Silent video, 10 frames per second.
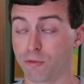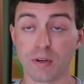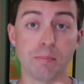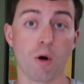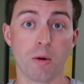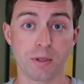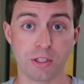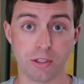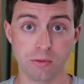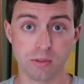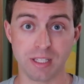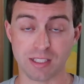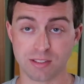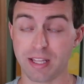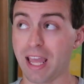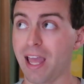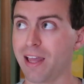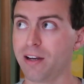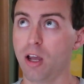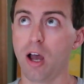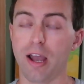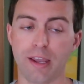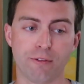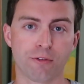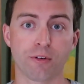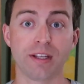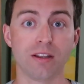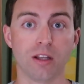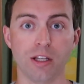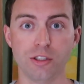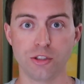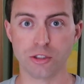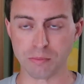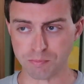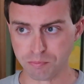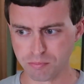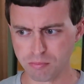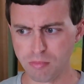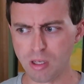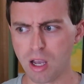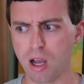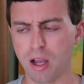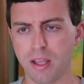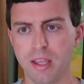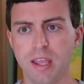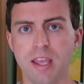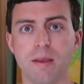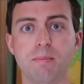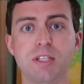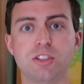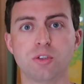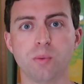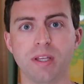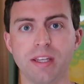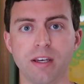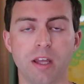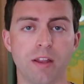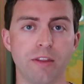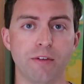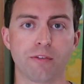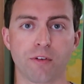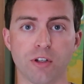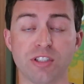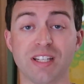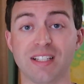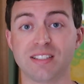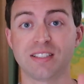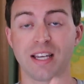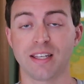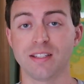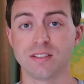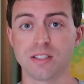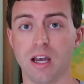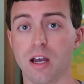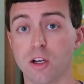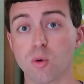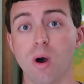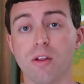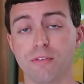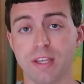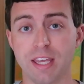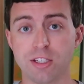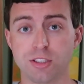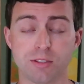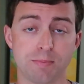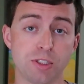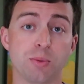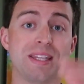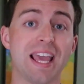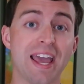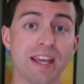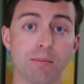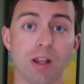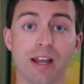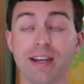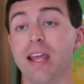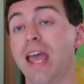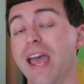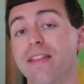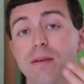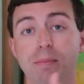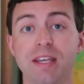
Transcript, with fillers: free barbecue. Yes, they had a free lunch in between the first and second qualifications. Between the AM line and the